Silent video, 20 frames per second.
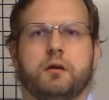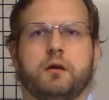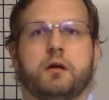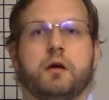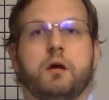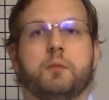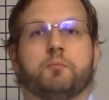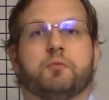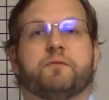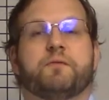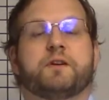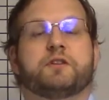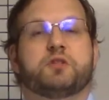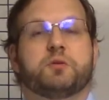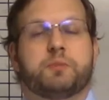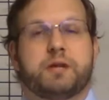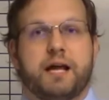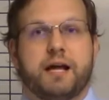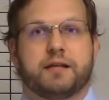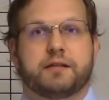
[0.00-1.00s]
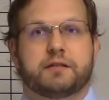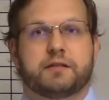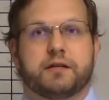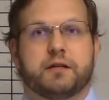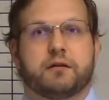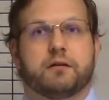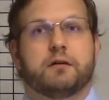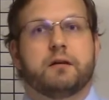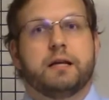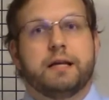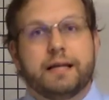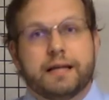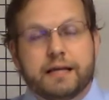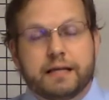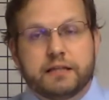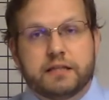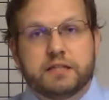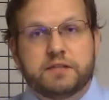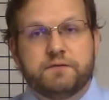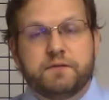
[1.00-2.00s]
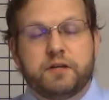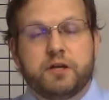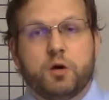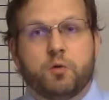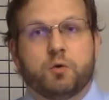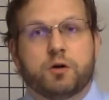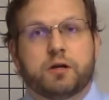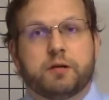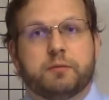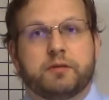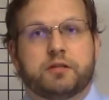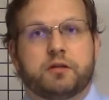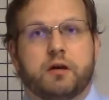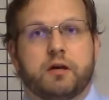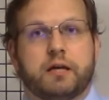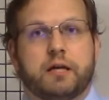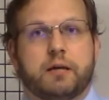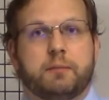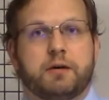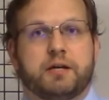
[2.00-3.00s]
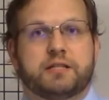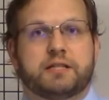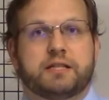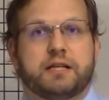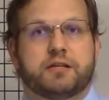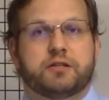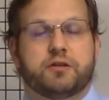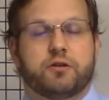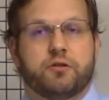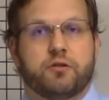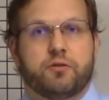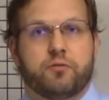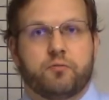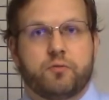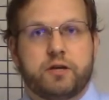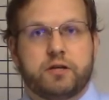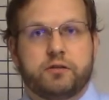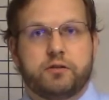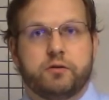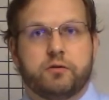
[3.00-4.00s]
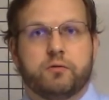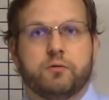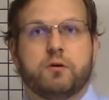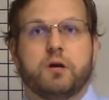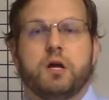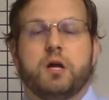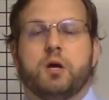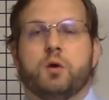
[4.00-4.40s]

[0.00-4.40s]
Professor Bialis here. In this video we're going to be talking about section 3.2,